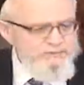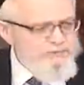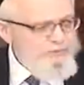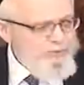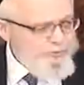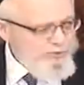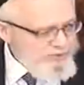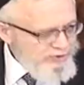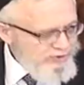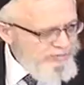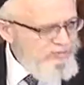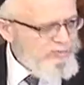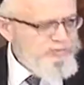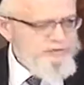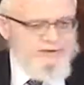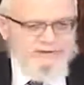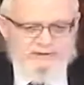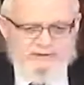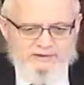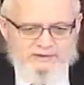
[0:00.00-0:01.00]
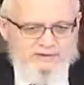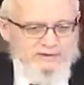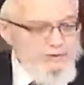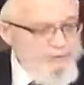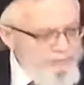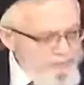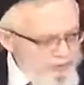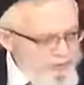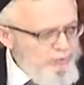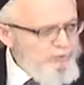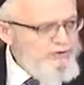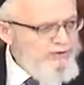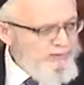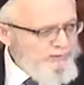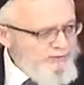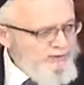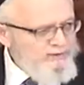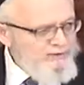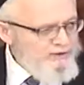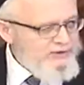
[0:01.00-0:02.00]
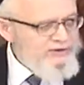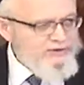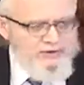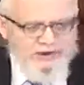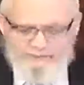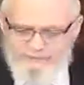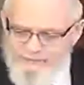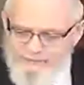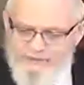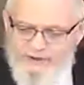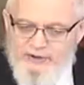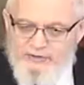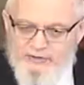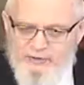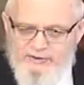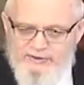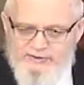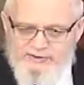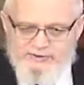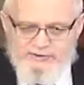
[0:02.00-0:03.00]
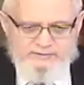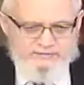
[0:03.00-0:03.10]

Because you abused it. You abused the privilege of free choice.